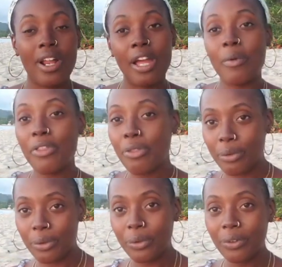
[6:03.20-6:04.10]
what I went
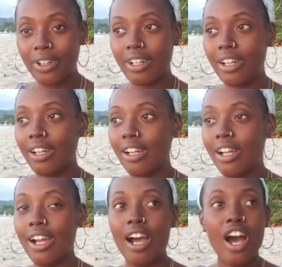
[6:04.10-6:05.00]
through
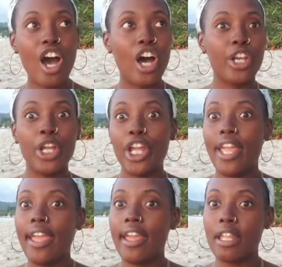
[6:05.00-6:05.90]
on
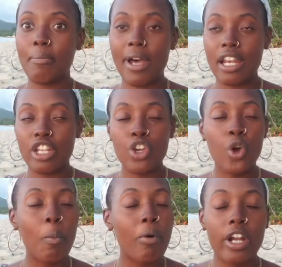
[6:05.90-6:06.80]
anybody.
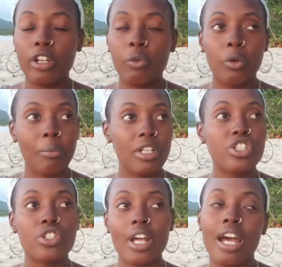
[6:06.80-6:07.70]
No pregnant woman
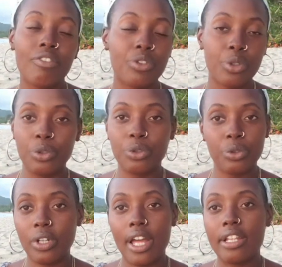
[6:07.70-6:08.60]
should have to go
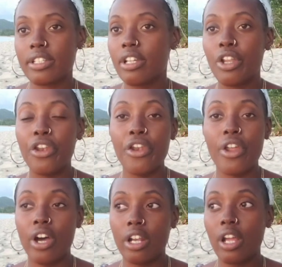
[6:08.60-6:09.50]
through that.
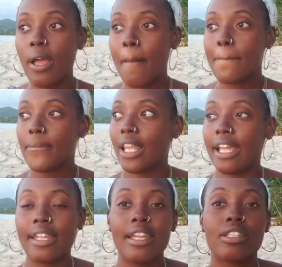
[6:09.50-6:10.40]
None.
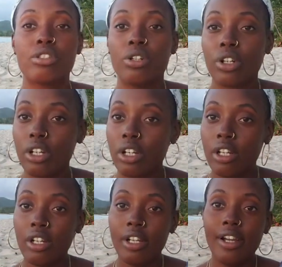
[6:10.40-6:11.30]
Like, it took
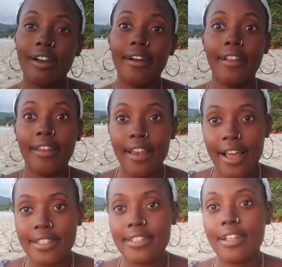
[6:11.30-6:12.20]
a
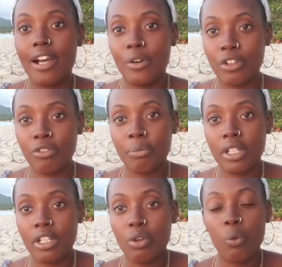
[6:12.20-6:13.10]
lot out of
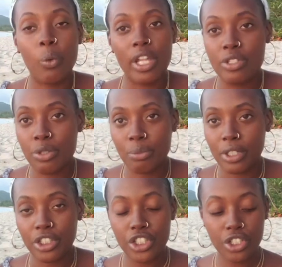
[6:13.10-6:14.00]
me, way too
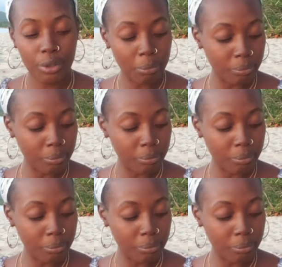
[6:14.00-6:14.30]
much.